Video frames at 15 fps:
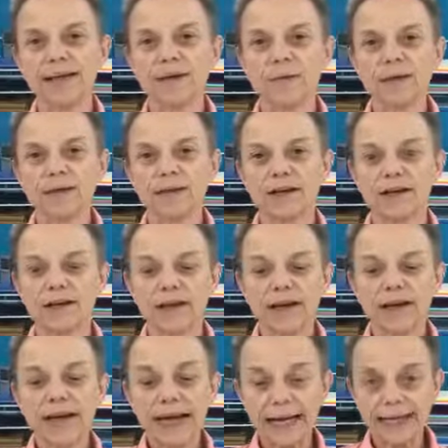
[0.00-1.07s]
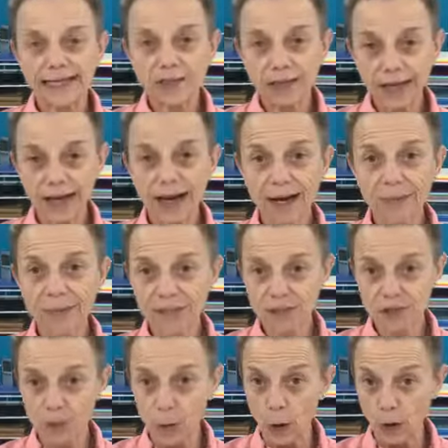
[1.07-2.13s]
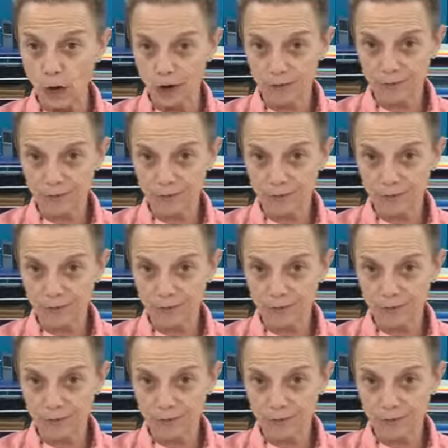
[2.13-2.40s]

it right there, it's going to come in small.